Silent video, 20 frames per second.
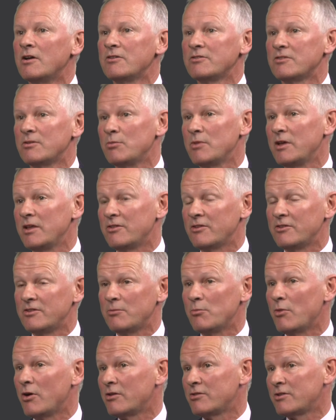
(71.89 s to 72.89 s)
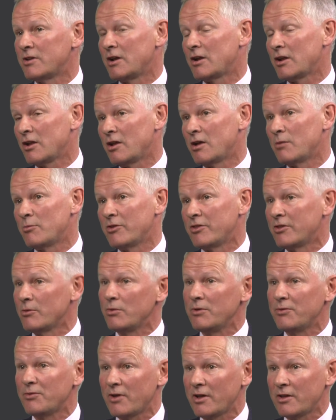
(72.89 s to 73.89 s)
to meet the demanding climate that
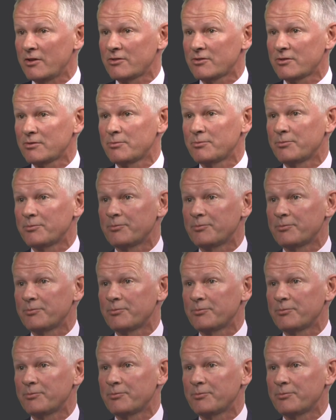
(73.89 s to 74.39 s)
we face.